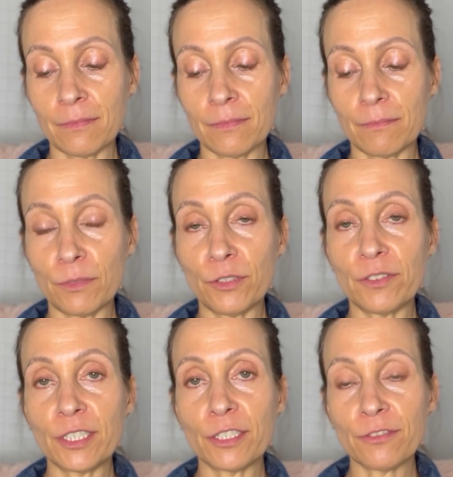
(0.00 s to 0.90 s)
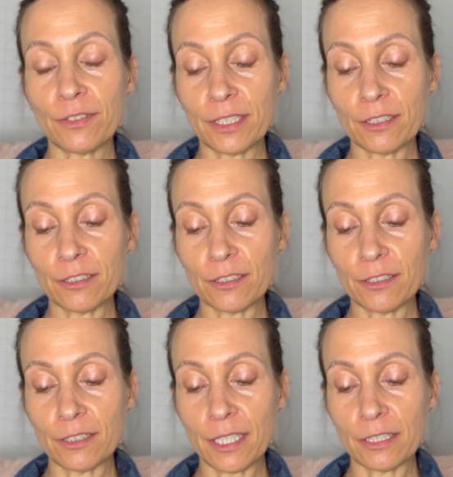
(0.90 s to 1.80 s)
Moving your
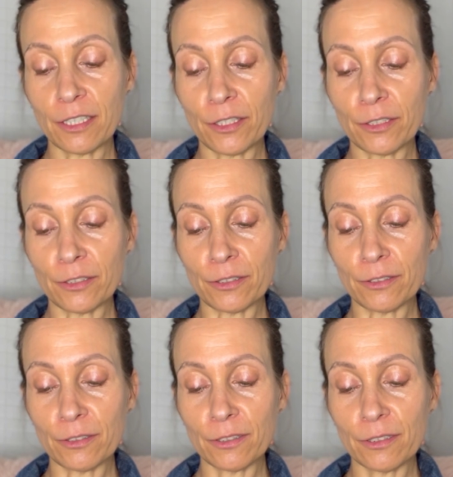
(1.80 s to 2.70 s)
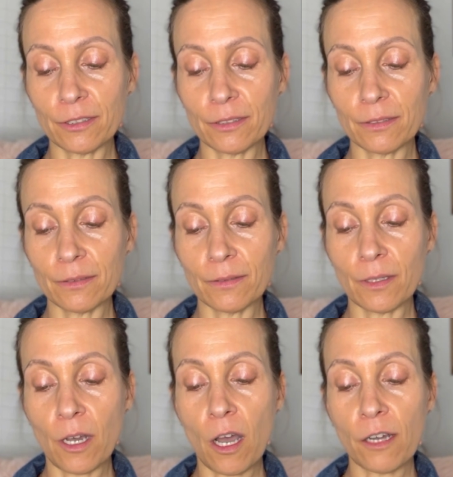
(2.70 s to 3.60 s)
fingers and toes,
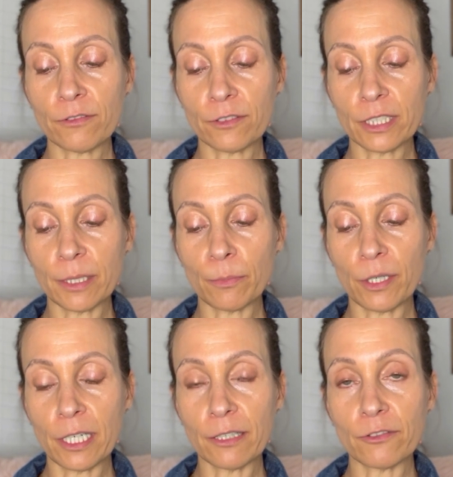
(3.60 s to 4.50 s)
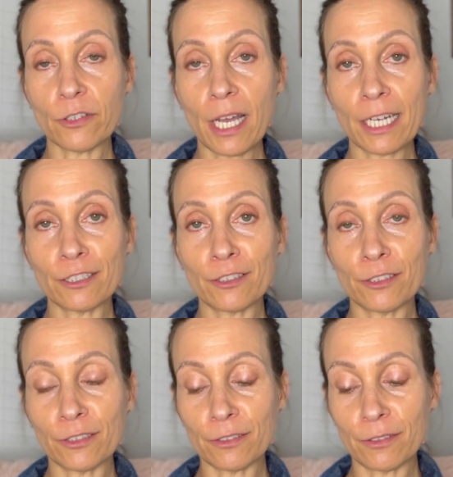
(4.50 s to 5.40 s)
offering a prayer of
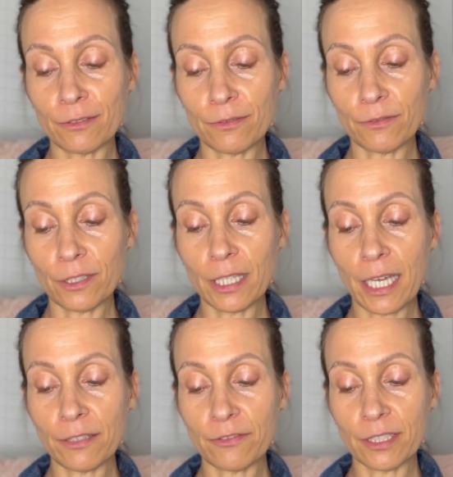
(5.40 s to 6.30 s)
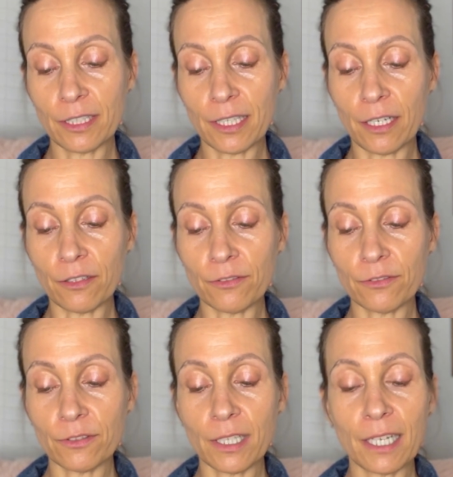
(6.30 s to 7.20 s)
gratitude for life
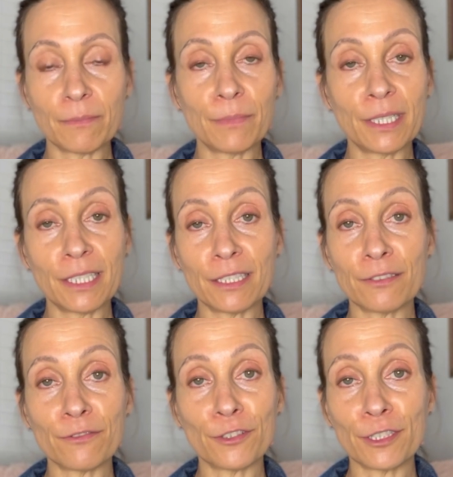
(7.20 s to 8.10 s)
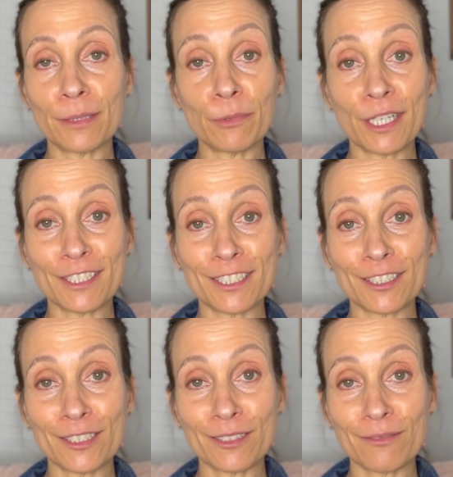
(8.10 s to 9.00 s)
itself and being fully present.